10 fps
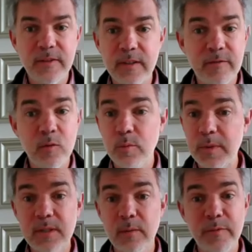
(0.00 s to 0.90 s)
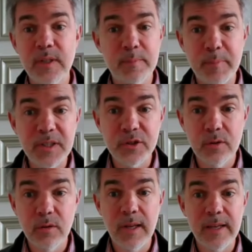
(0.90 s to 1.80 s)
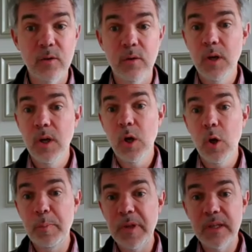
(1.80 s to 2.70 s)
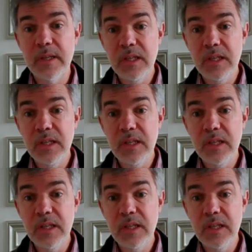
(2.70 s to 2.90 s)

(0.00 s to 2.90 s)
that there would be something special, like a big